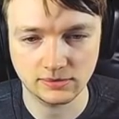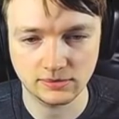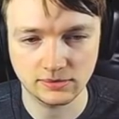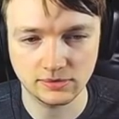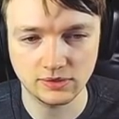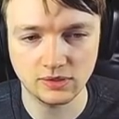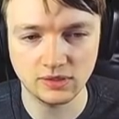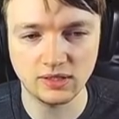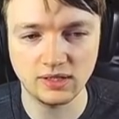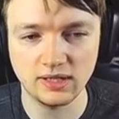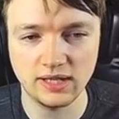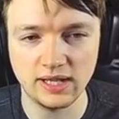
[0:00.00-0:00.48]

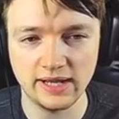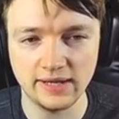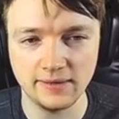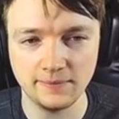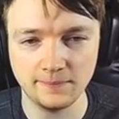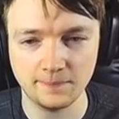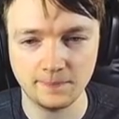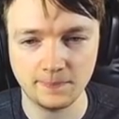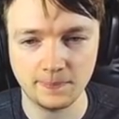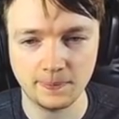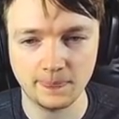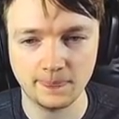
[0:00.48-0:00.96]
Not gonna lie,
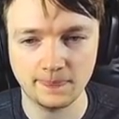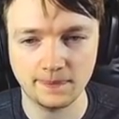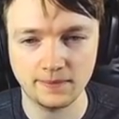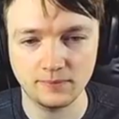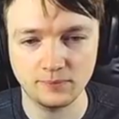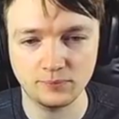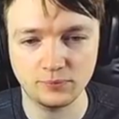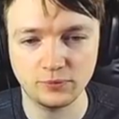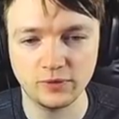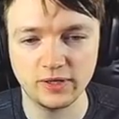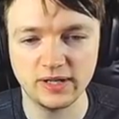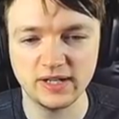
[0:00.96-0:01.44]

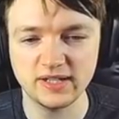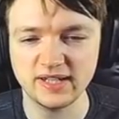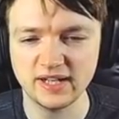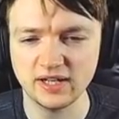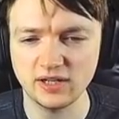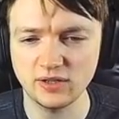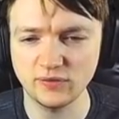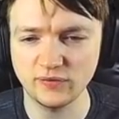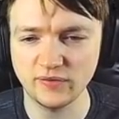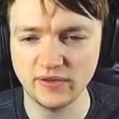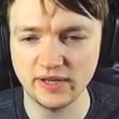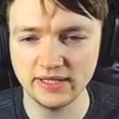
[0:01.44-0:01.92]
pretty
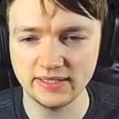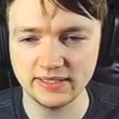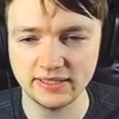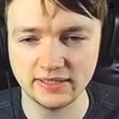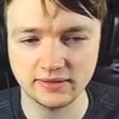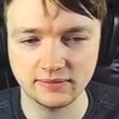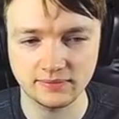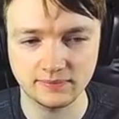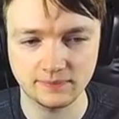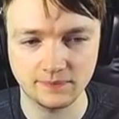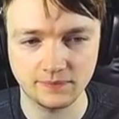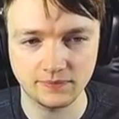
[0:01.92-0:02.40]
terrified.
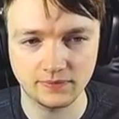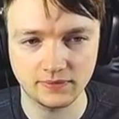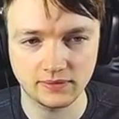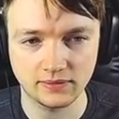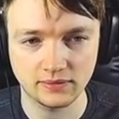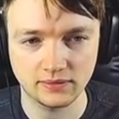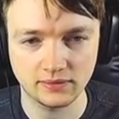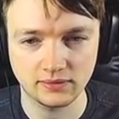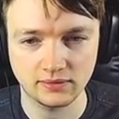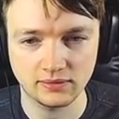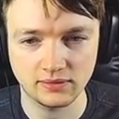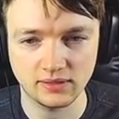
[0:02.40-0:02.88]

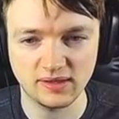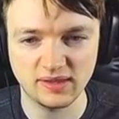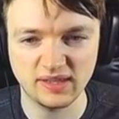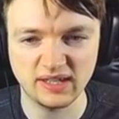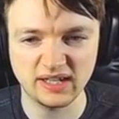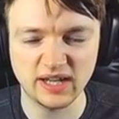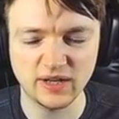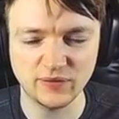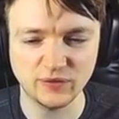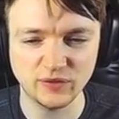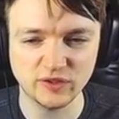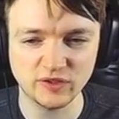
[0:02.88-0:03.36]
I
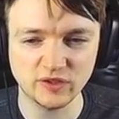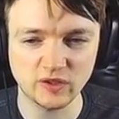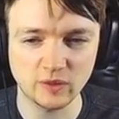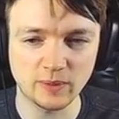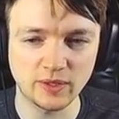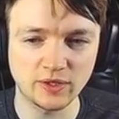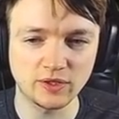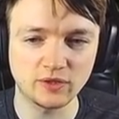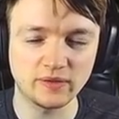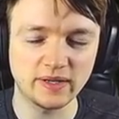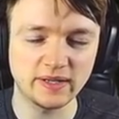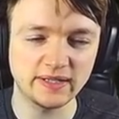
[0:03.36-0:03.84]
think I have to stop
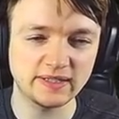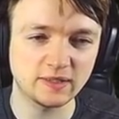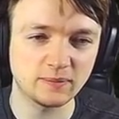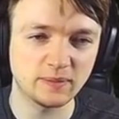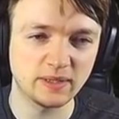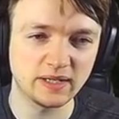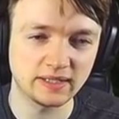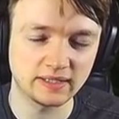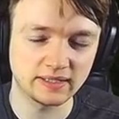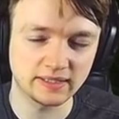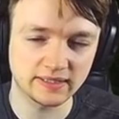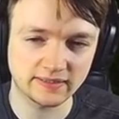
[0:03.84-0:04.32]

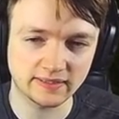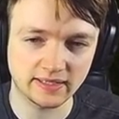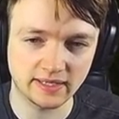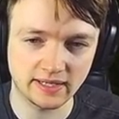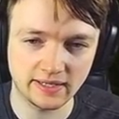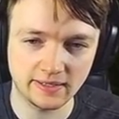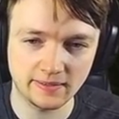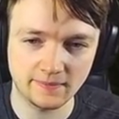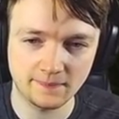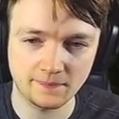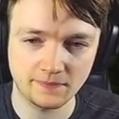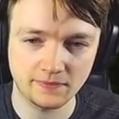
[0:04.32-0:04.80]
underestimating this
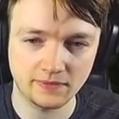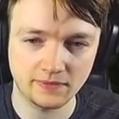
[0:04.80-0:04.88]
guy.